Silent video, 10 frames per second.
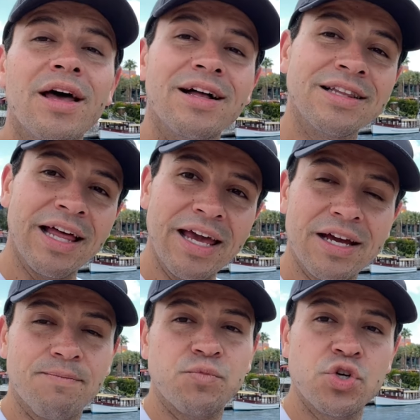link
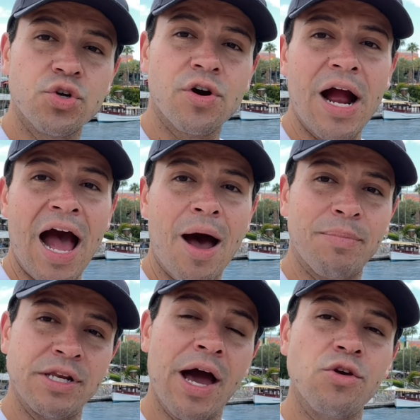to your app,
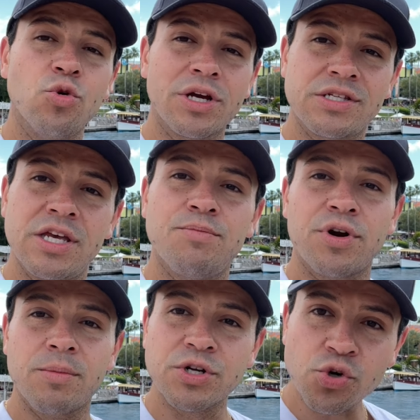and now you could see
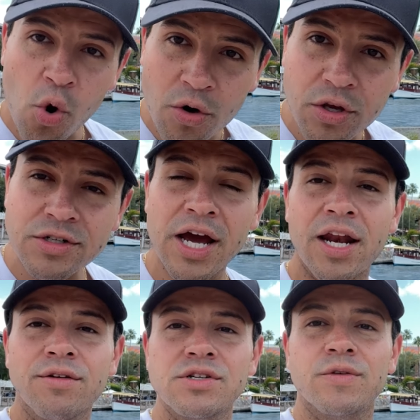pretty much all your
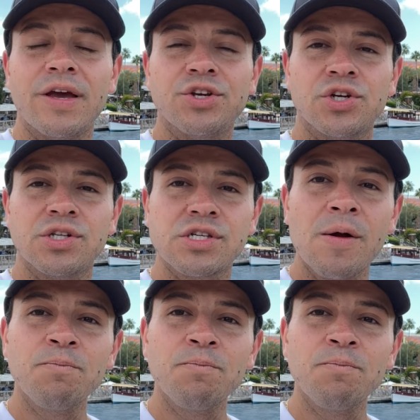dining reservations